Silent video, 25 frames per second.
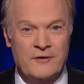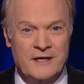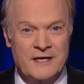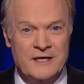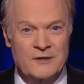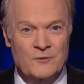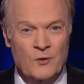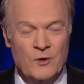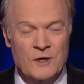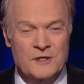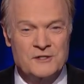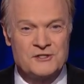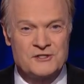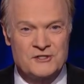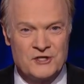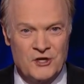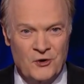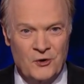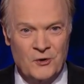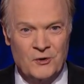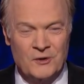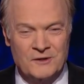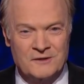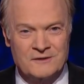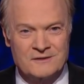he was
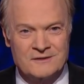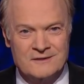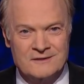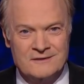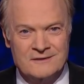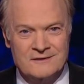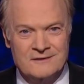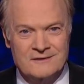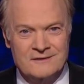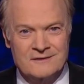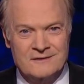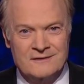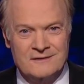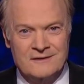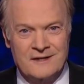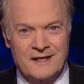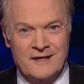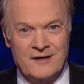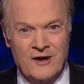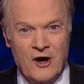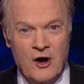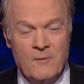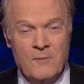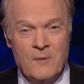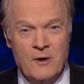told
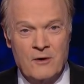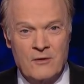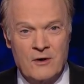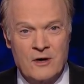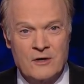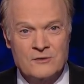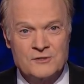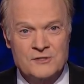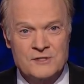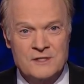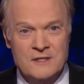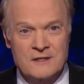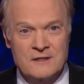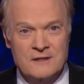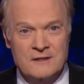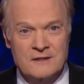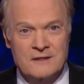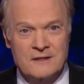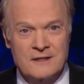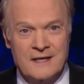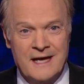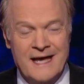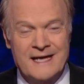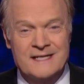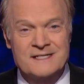that Omarosa
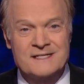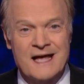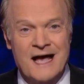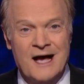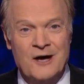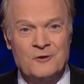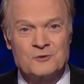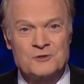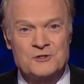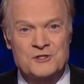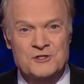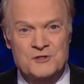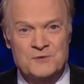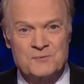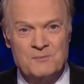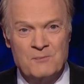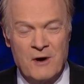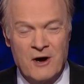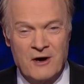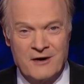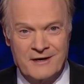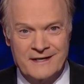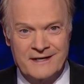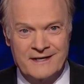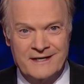has
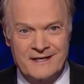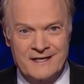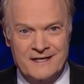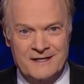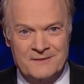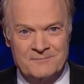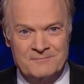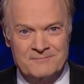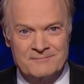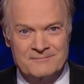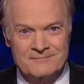outsmarted him.